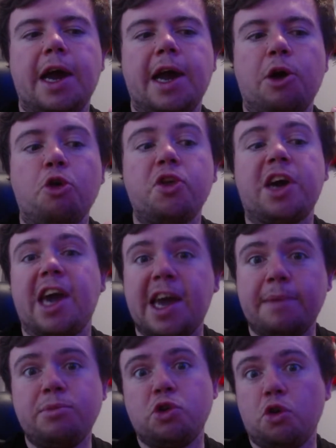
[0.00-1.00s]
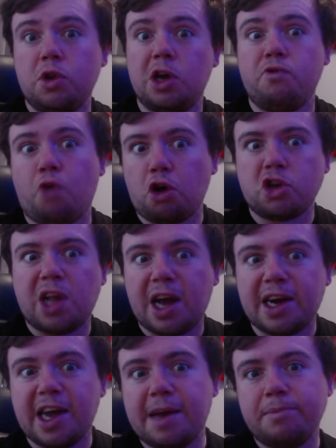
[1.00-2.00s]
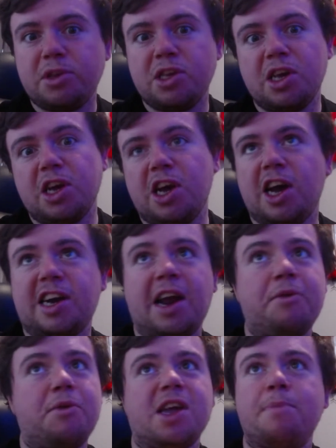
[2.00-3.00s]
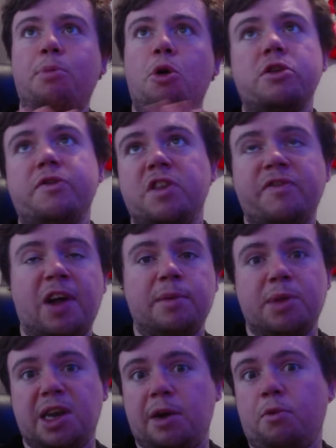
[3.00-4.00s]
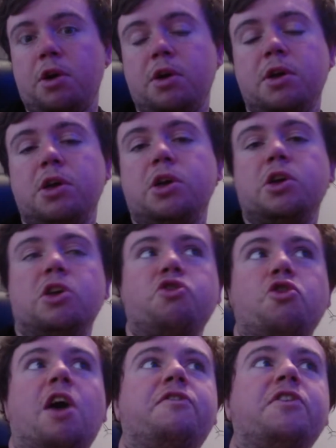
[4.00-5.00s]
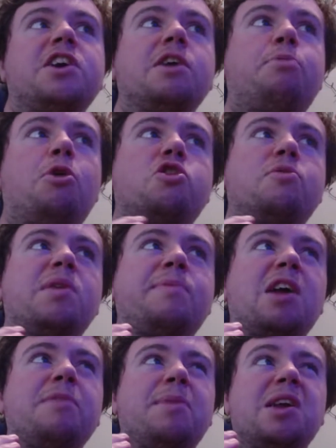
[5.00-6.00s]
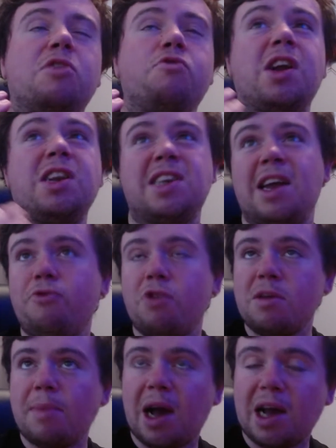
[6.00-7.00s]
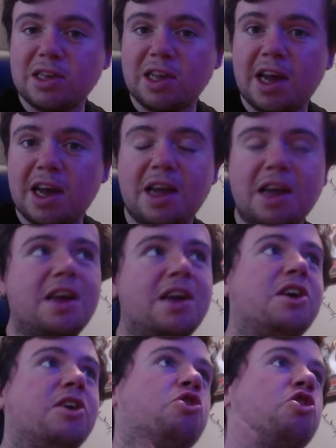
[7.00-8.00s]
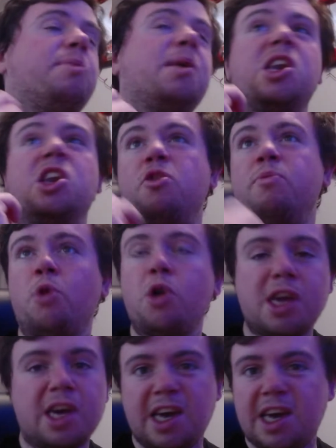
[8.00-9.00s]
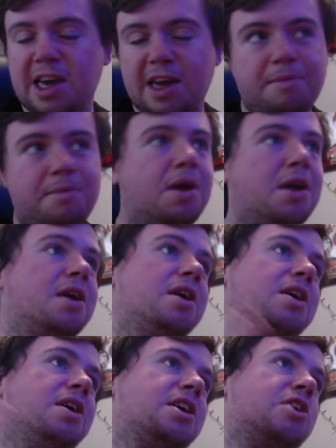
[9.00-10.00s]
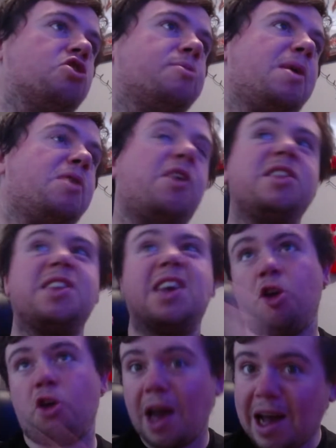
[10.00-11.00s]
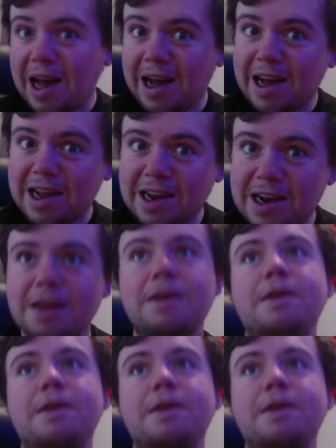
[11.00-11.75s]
uh, other games, other Rockstar games, are currently in parts of development now. So I think it possibly might have been a Red Dead remaster. It could have been a new buddy game. It could have been Red Dead Online.